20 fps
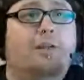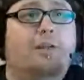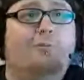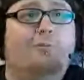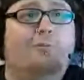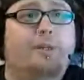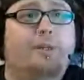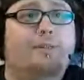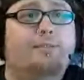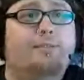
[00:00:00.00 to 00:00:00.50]

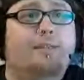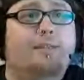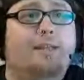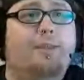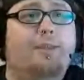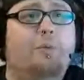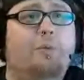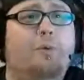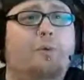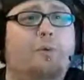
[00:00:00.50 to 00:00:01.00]
But I think,
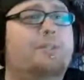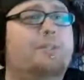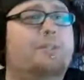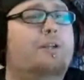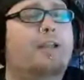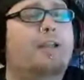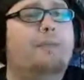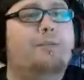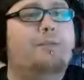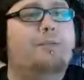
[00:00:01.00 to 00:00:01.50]
what was it on
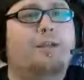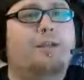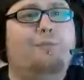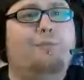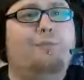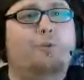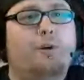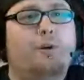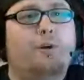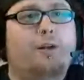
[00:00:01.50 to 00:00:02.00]
Amazon
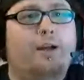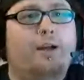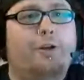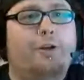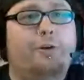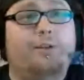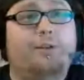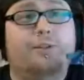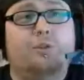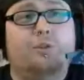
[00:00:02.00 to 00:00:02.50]
for?
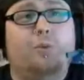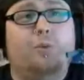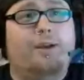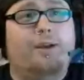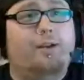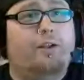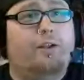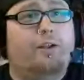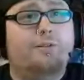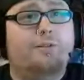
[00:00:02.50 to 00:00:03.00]

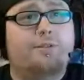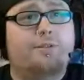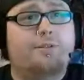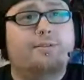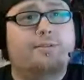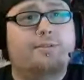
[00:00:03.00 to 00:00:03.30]
$120?